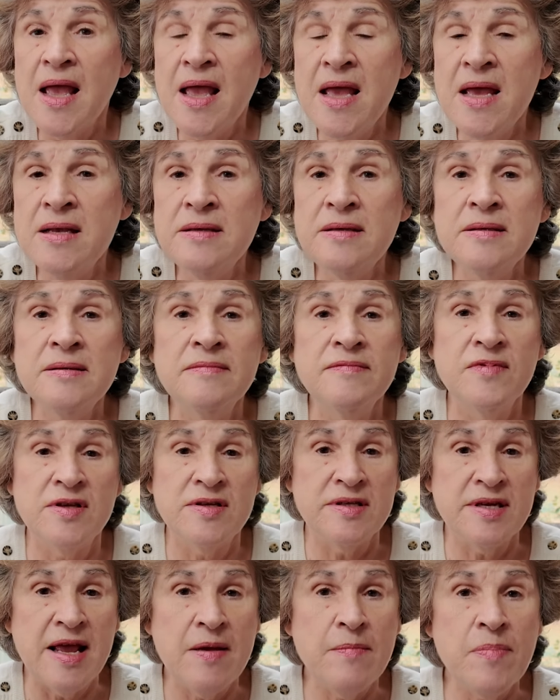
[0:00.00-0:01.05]
And the
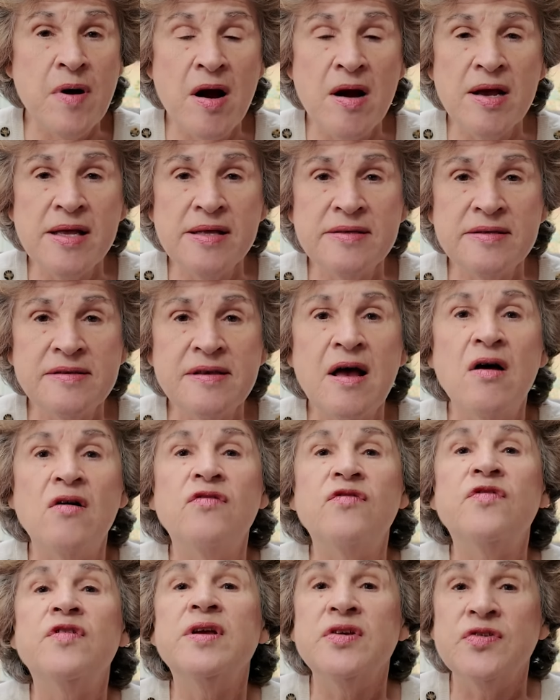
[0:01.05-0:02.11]
state park
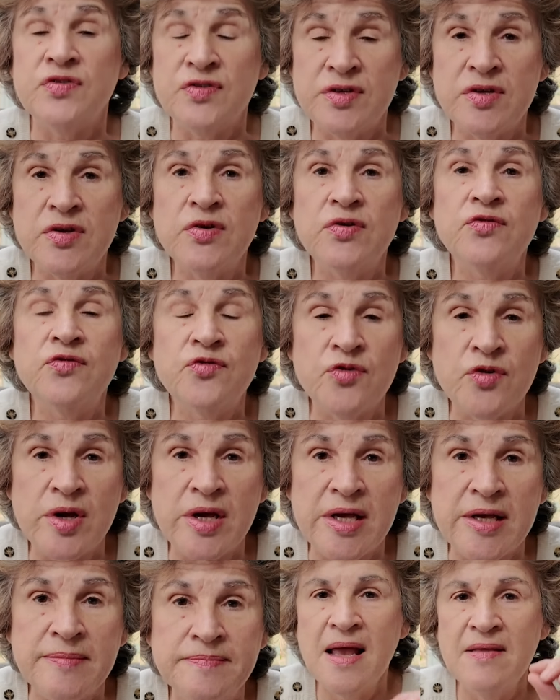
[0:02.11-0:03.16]
itself is still
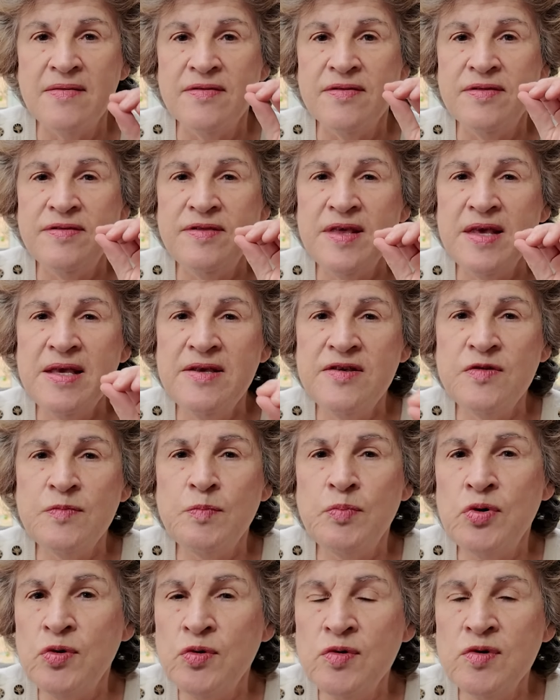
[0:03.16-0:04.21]
free. And these
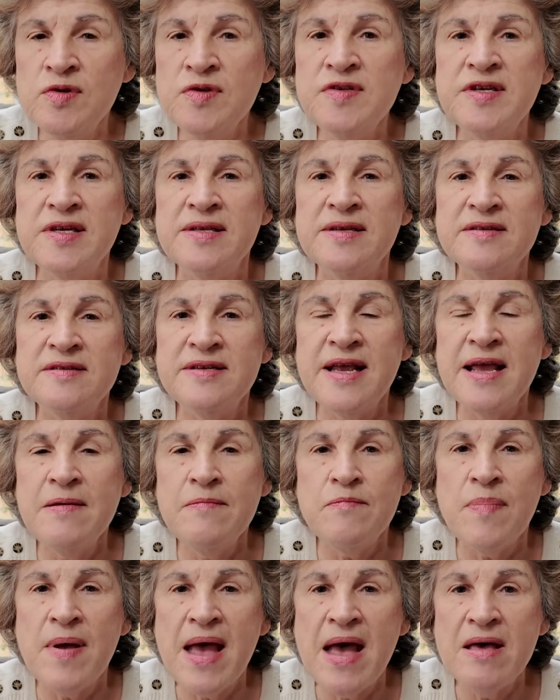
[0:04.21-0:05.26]
pools in the
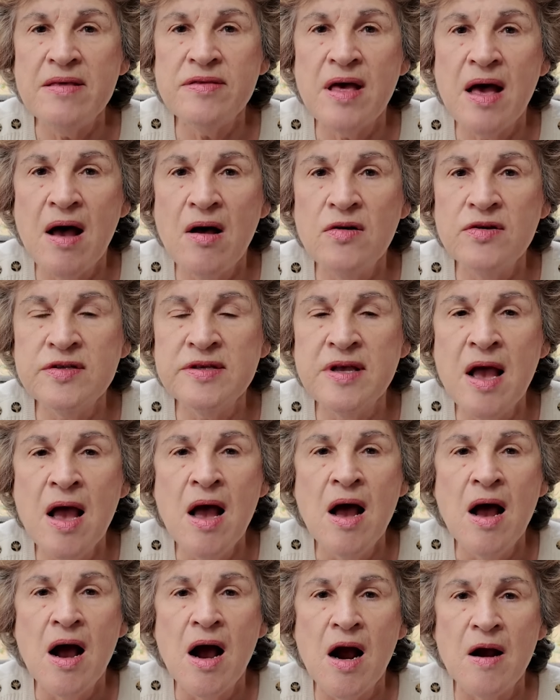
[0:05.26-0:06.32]
state bathhouse
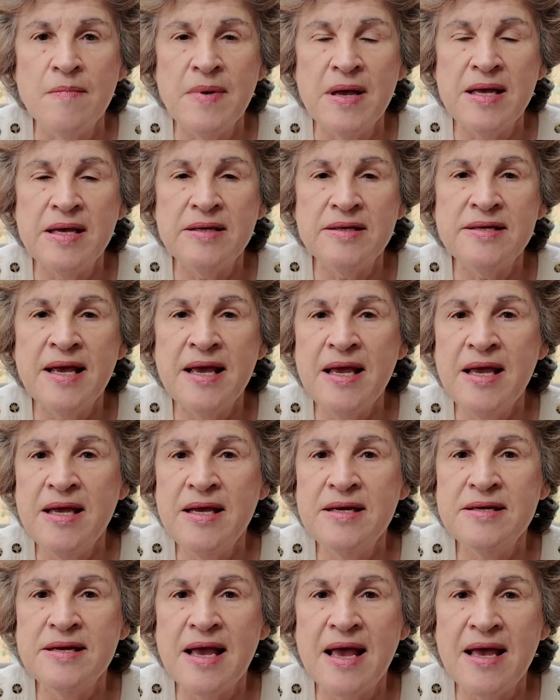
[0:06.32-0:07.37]
are
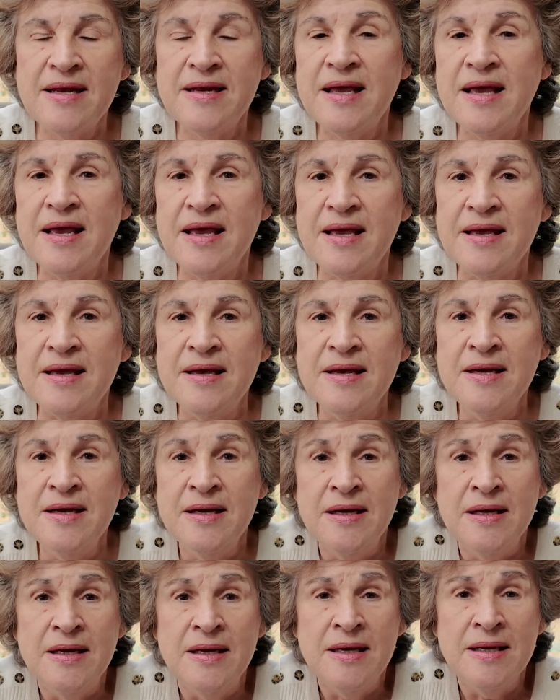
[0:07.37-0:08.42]
maintained at a
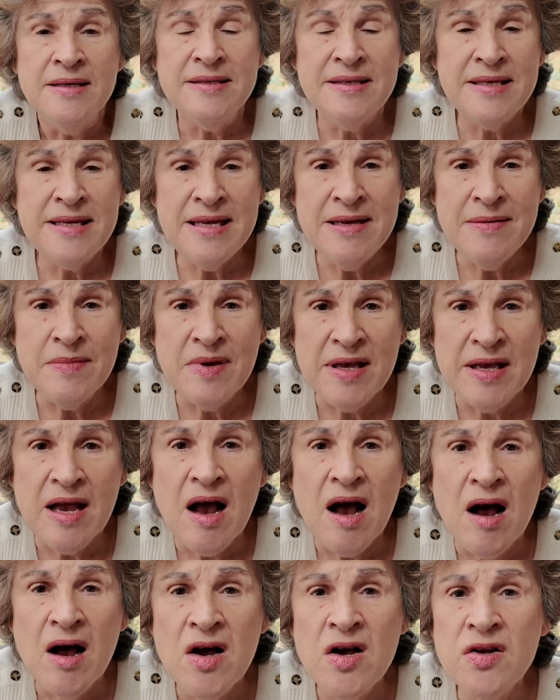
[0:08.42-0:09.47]
steamy
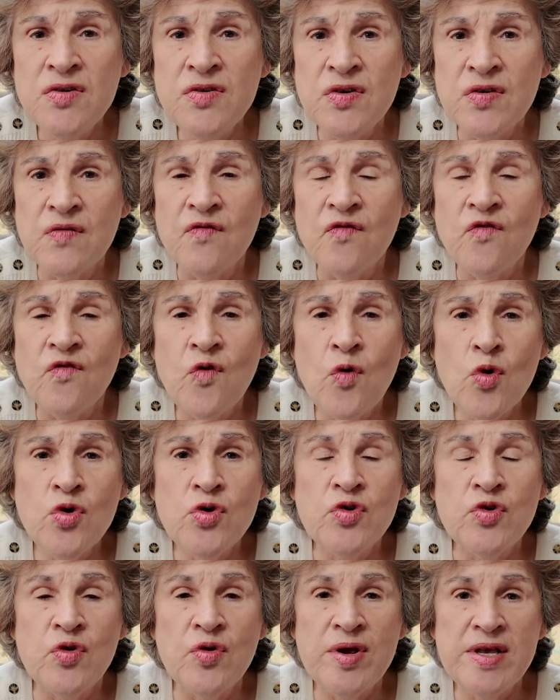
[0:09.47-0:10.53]
104
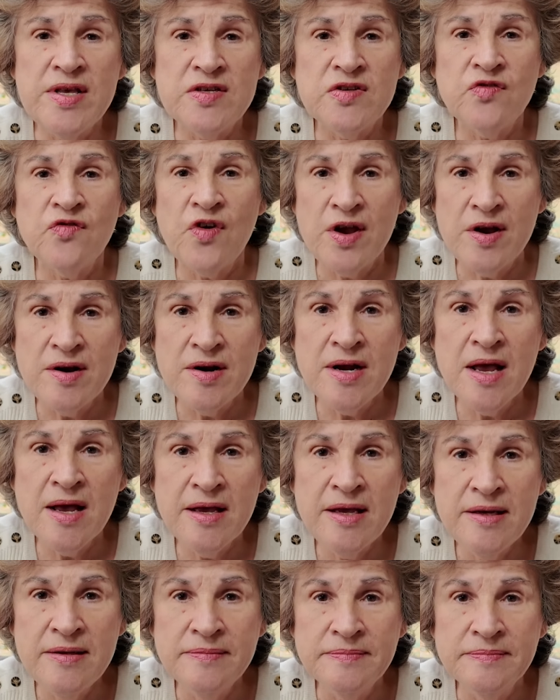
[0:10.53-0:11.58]
degrees
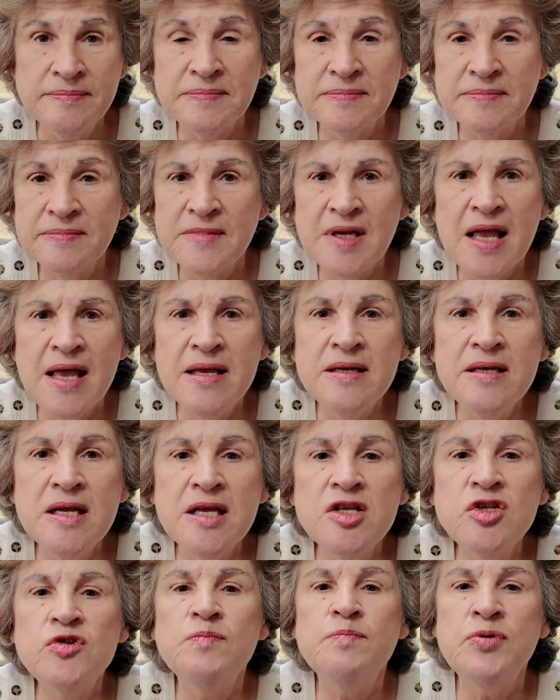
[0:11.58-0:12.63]
Fahrenheit, and
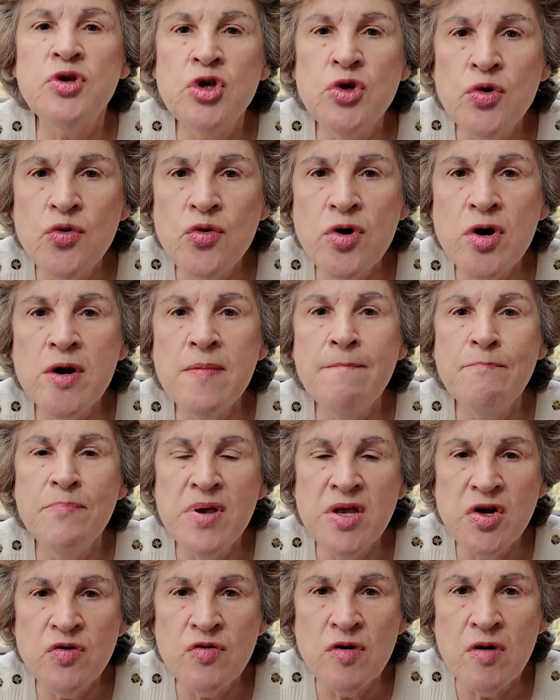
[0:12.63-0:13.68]
it's pure
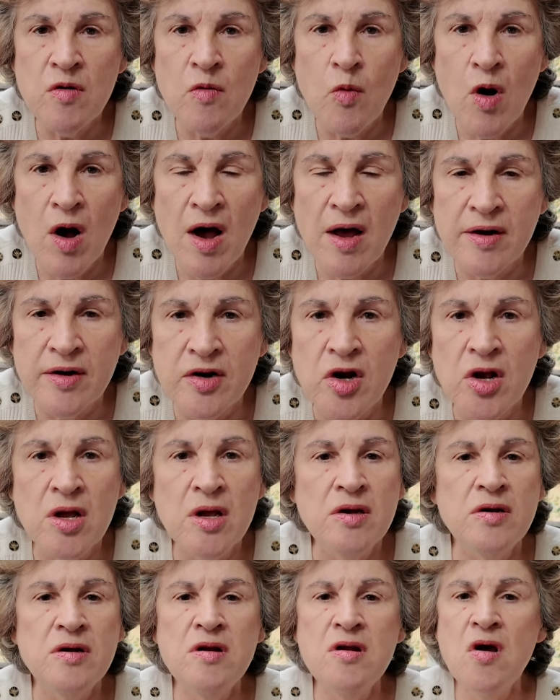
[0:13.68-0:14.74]
mineral water.
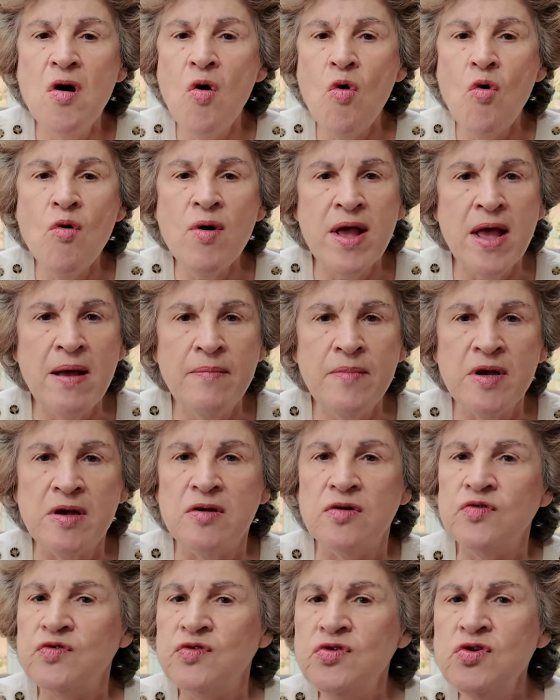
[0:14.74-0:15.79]
No
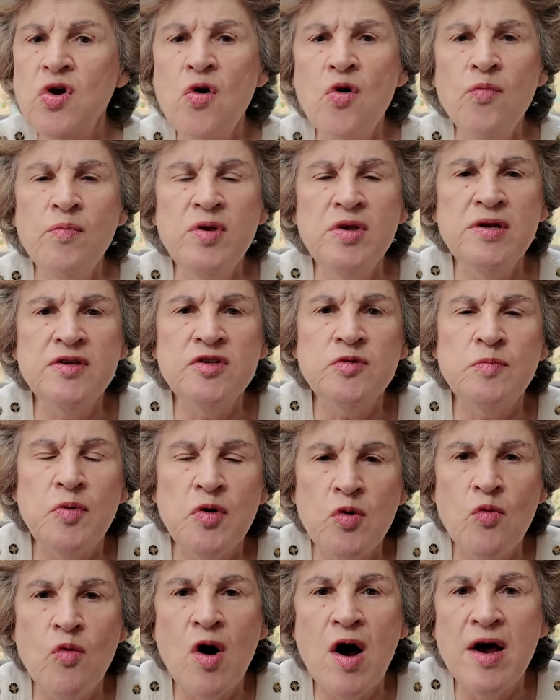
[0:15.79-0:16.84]
chemicals, no
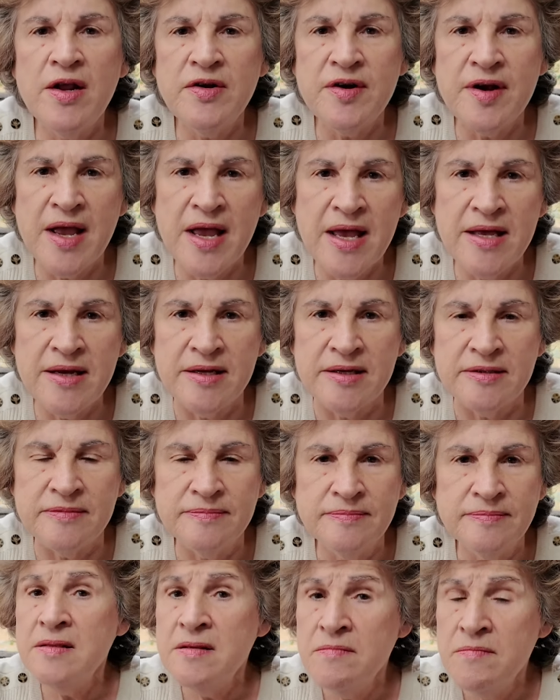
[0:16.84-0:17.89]
municipal water added.
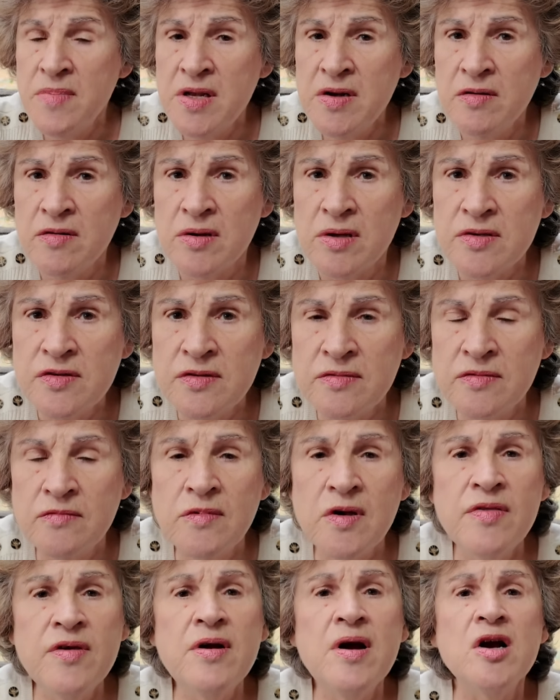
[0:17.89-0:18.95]
And the minerals,
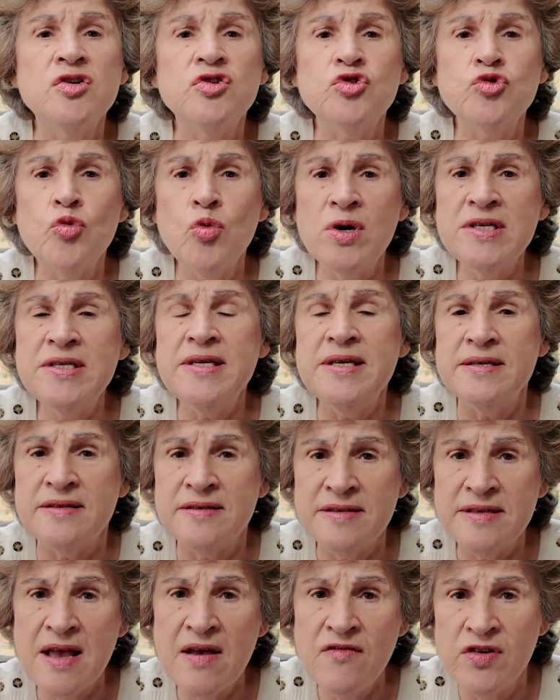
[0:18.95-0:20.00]
well, there are
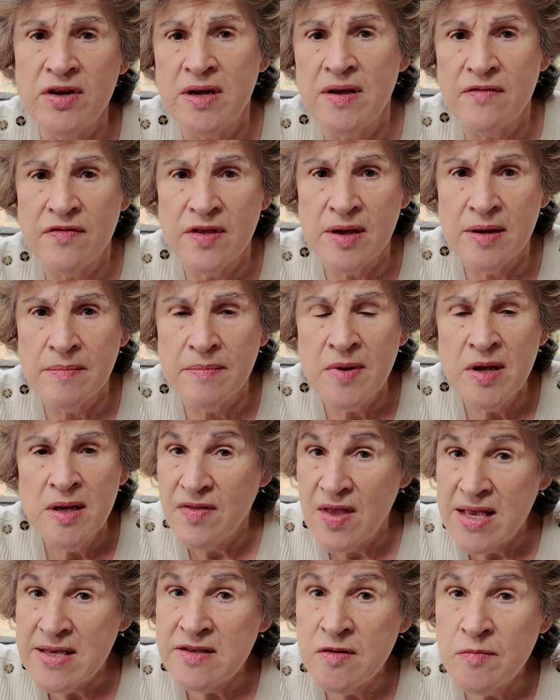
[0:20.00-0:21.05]
27 of them, and
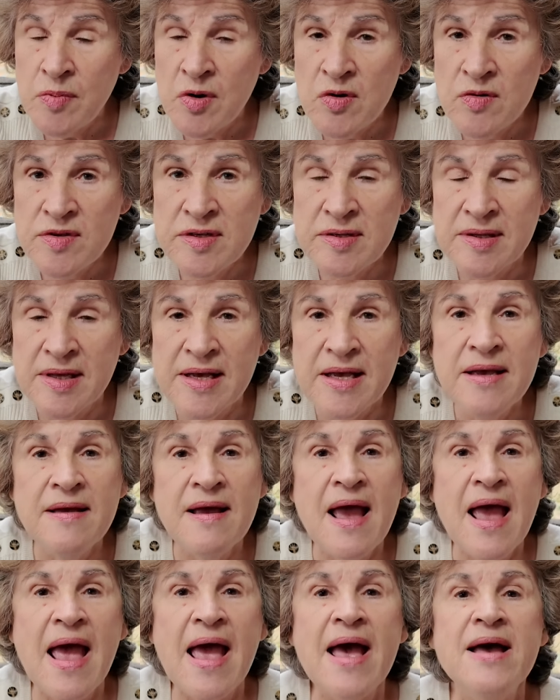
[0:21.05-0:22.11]
they supposedly
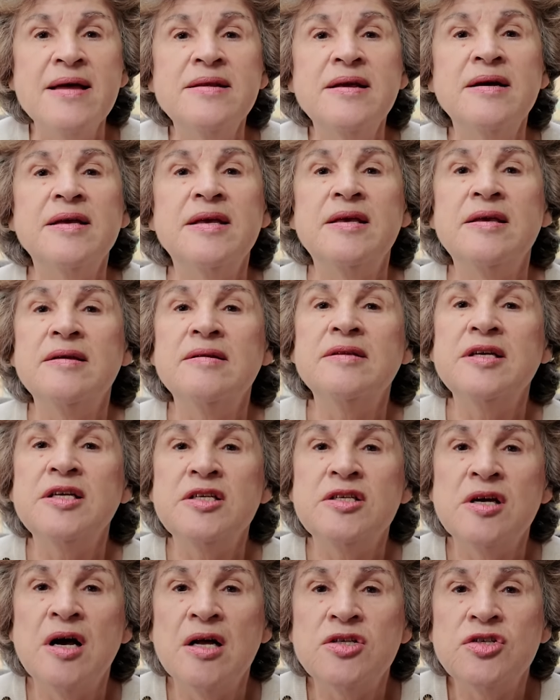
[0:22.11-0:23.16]
add a healing
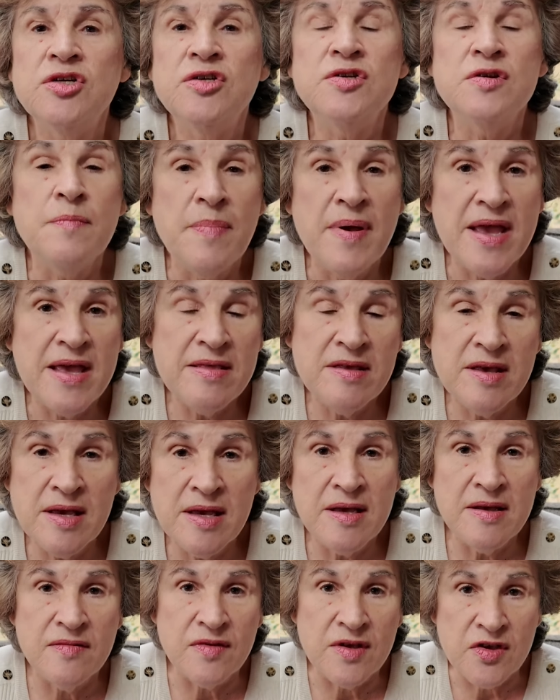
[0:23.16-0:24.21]
touch to bathing
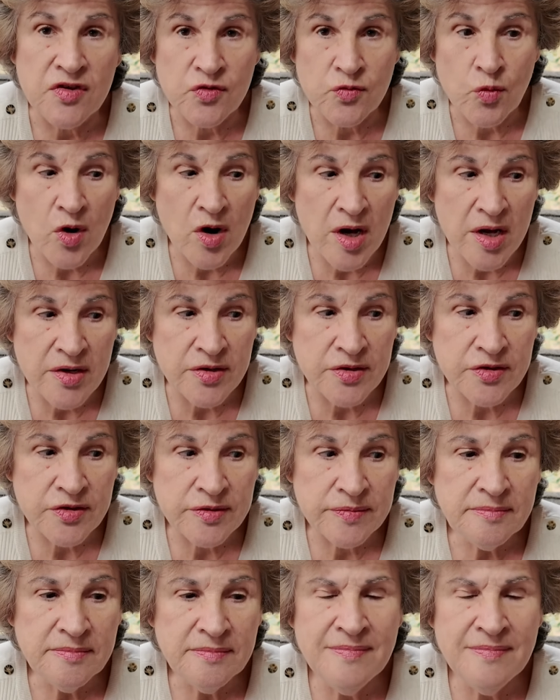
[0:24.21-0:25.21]
in these waters.